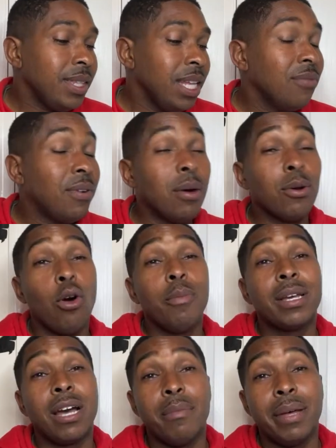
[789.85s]
if I'm going to
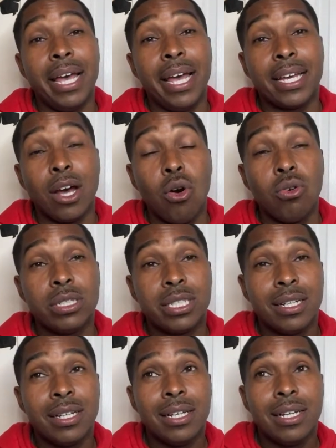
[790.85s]
become a head coach,
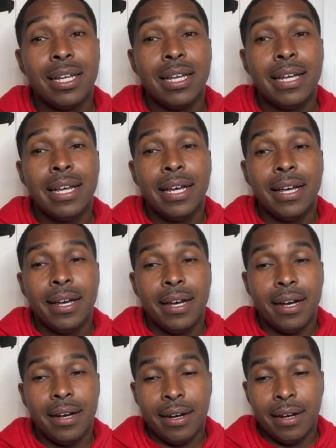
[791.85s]

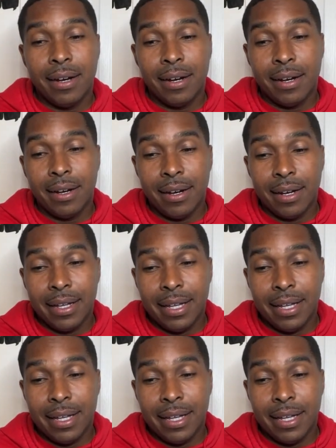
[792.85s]
I'll